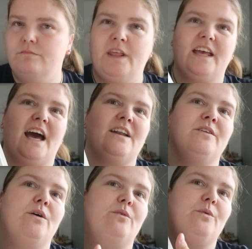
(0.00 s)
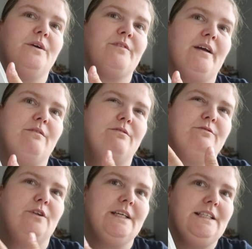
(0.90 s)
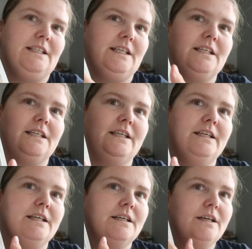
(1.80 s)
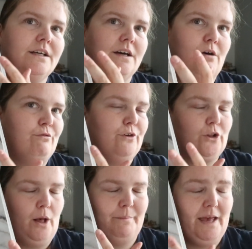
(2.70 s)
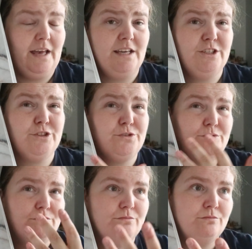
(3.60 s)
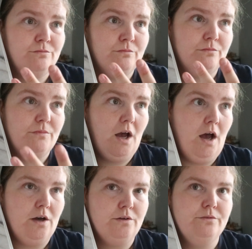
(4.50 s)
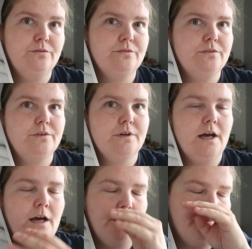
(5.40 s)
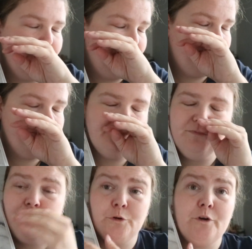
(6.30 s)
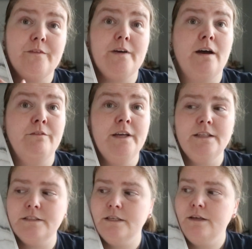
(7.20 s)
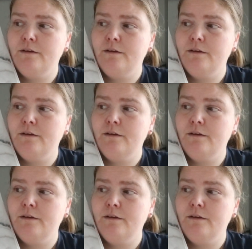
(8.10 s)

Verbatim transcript: like I don't know if I fully needed a full-on page of um photograph of it,